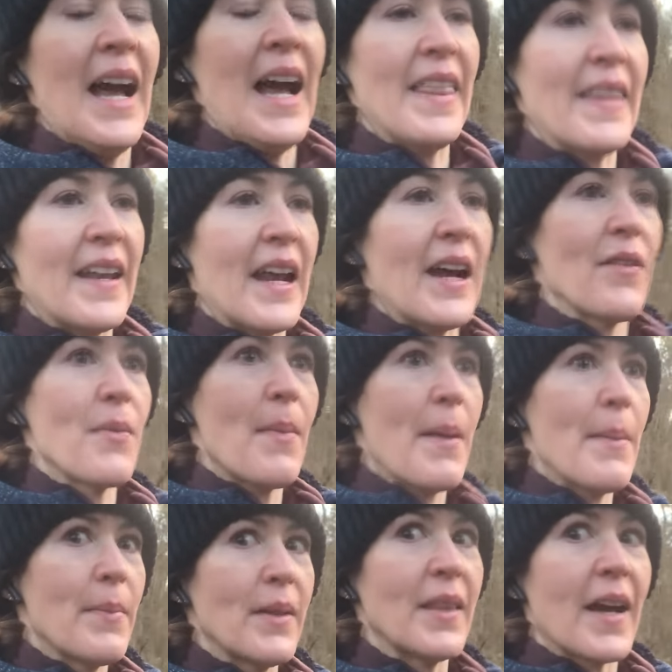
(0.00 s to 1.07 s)
and then I
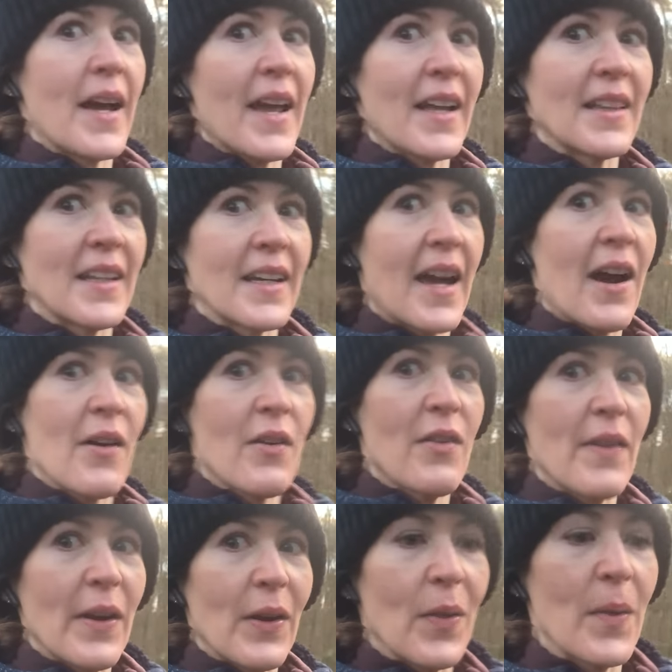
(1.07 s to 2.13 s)
remembered that I had the
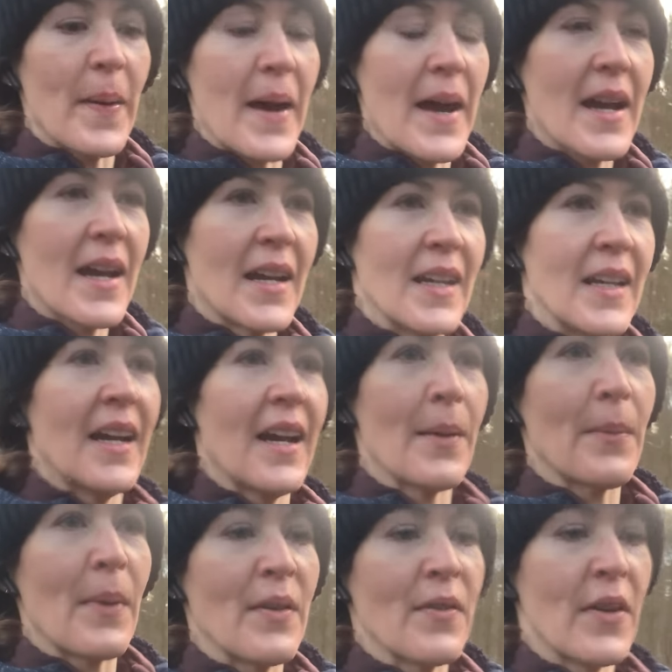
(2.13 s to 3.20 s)
caravan on the back
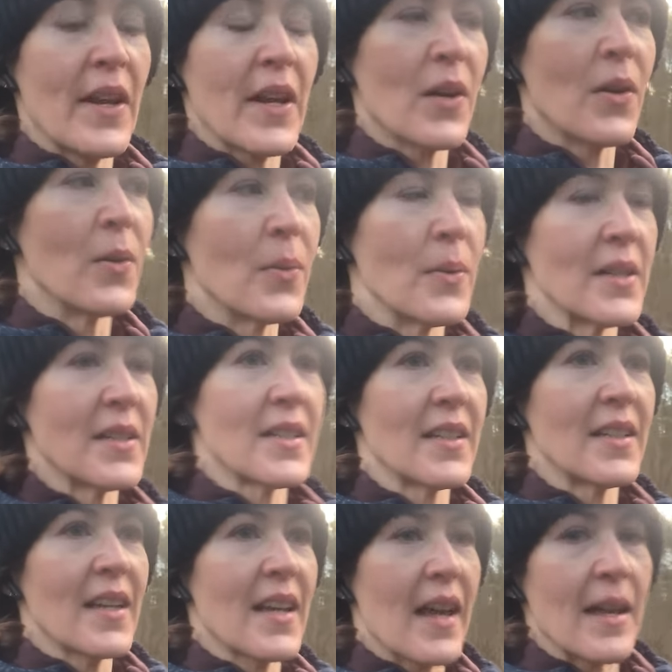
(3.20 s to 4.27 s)
and my vehicle was
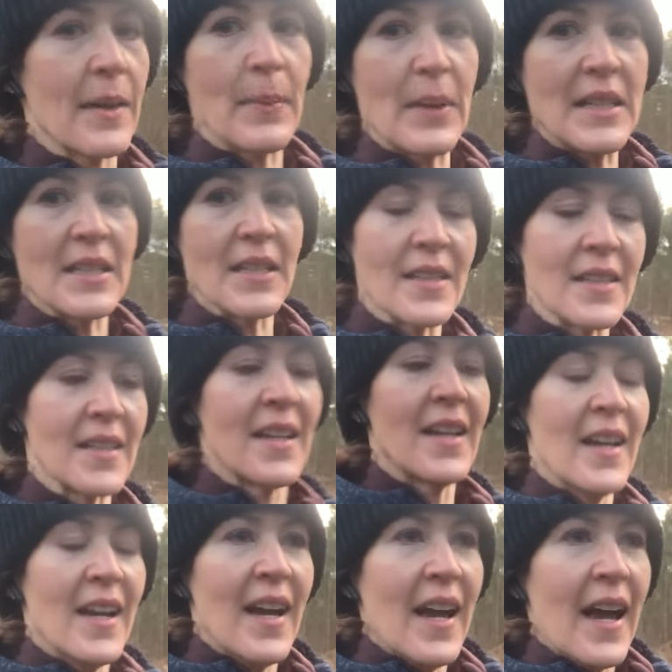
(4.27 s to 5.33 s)
eight meters,
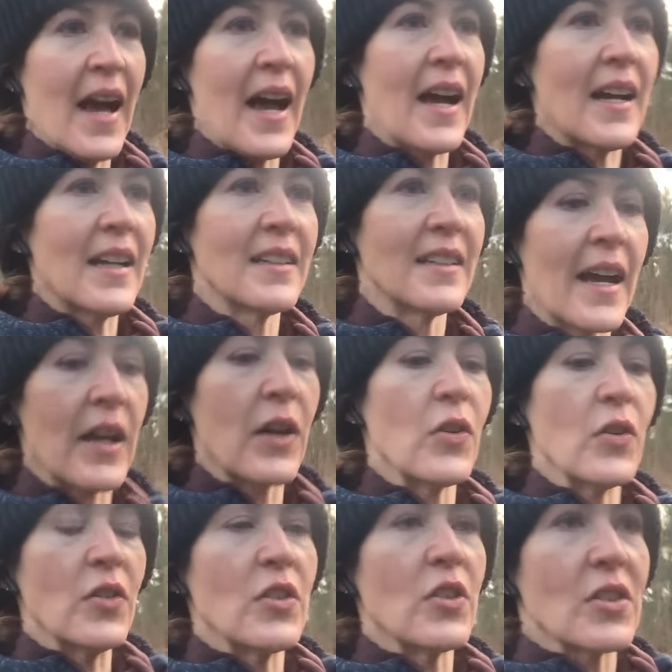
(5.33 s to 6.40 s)
and I
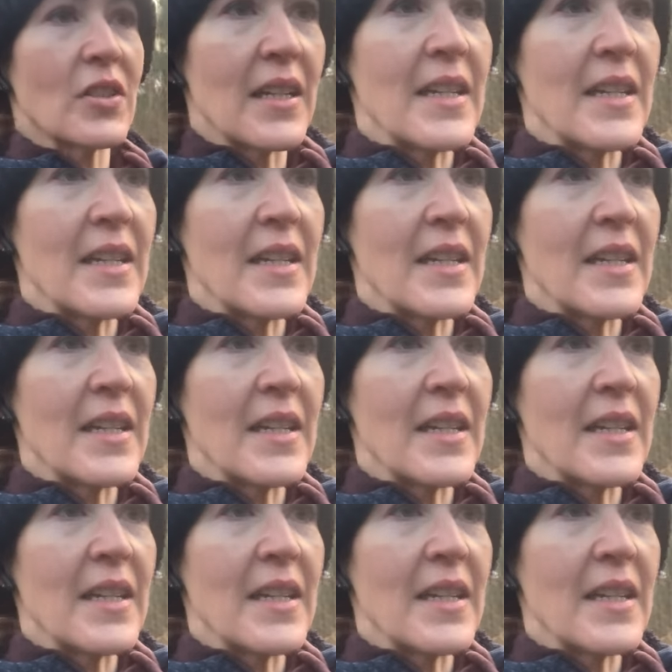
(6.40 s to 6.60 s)
couldn't just